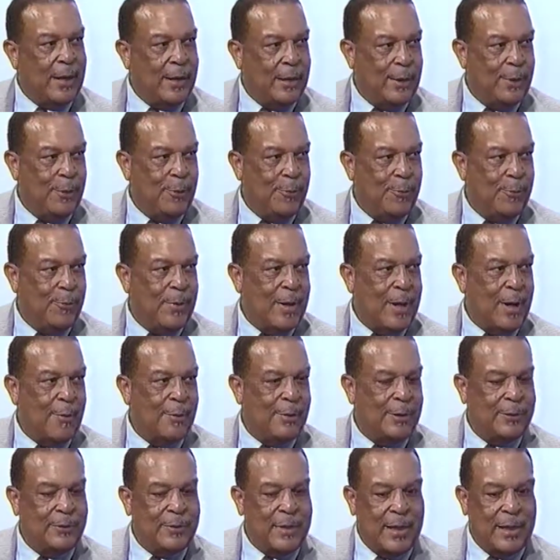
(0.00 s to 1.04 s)
we try to do. We
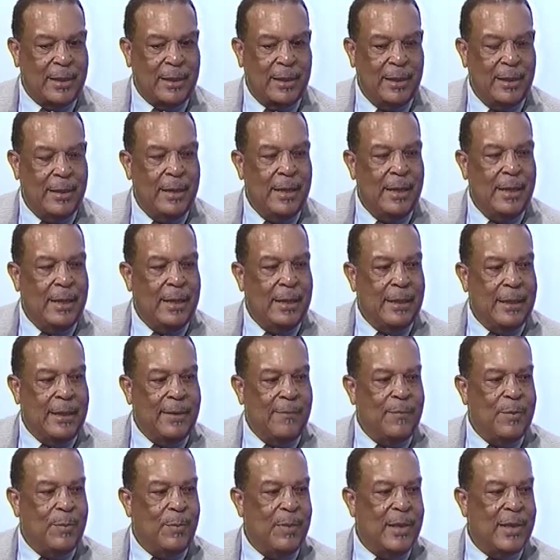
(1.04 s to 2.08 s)
always try to
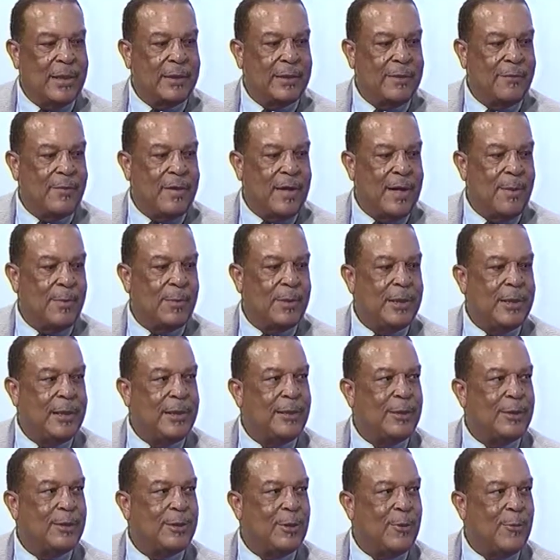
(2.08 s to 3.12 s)
give them the best of
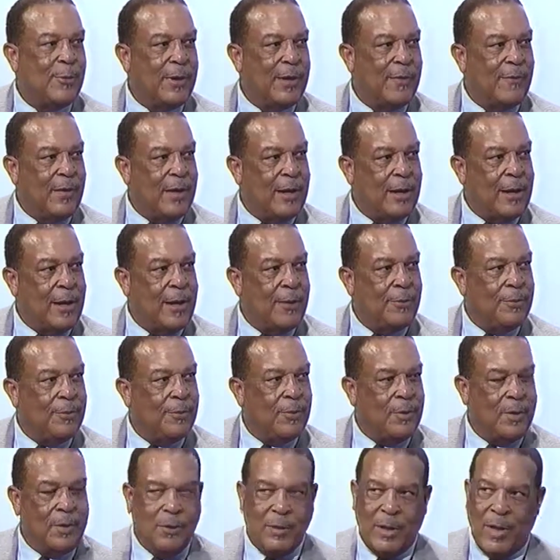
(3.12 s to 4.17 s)
competition, so whenever they
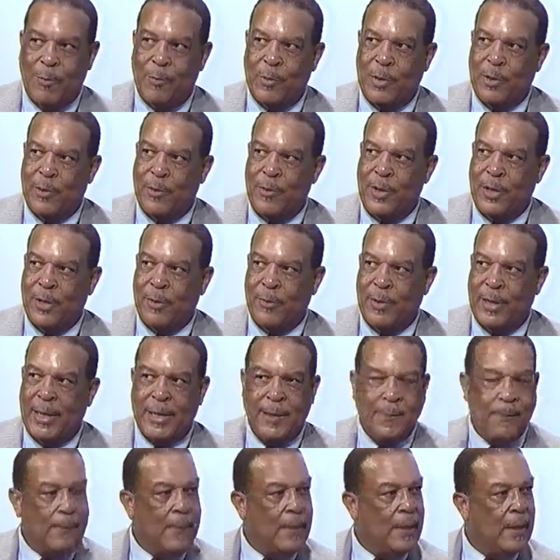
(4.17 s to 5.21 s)
go, they would go
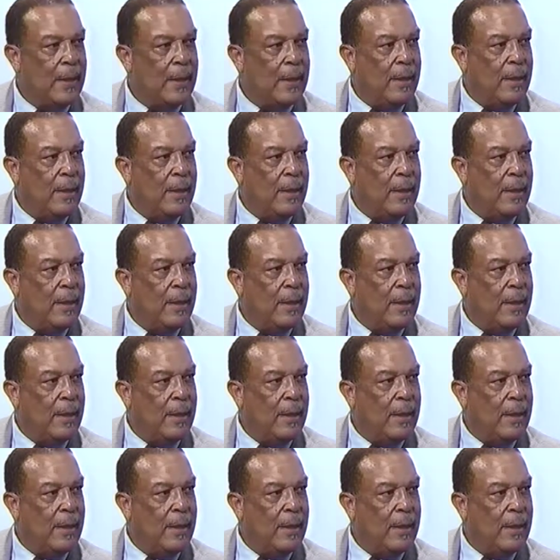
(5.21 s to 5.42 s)
anywhere.